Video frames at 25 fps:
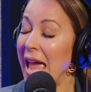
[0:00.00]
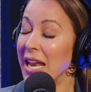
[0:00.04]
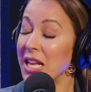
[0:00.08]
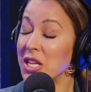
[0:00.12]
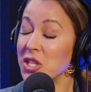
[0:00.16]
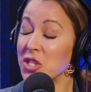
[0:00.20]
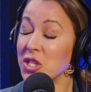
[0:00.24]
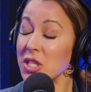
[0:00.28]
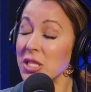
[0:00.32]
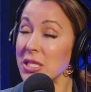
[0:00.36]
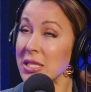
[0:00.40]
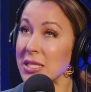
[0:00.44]
And
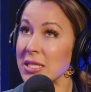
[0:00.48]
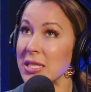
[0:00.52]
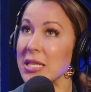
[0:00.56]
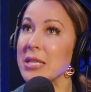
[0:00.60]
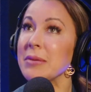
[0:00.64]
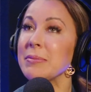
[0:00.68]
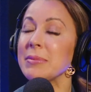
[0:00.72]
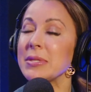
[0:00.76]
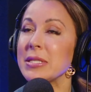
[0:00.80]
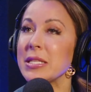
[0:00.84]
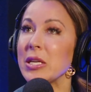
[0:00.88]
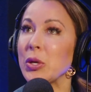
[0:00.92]
it just
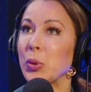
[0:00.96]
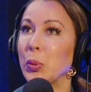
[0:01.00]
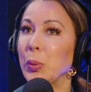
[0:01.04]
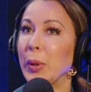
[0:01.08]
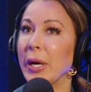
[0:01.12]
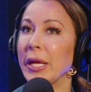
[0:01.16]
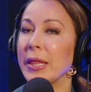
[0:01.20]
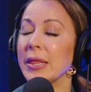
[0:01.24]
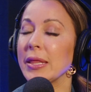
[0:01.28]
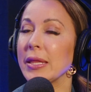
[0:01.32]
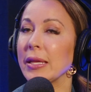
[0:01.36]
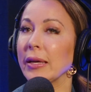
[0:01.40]
seems that
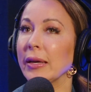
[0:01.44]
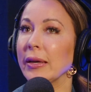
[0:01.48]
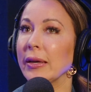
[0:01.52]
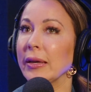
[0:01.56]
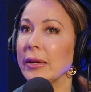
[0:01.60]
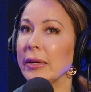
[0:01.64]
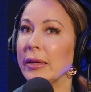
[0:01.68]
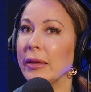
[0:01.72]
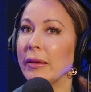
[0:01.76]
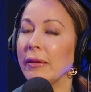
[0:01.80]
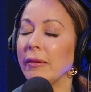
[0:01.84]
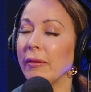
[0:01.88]
what
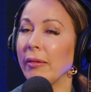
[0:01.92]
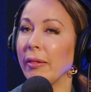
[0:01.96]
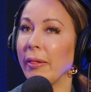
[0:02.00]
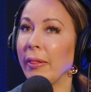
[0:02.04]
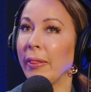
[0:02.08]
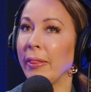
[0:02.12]
the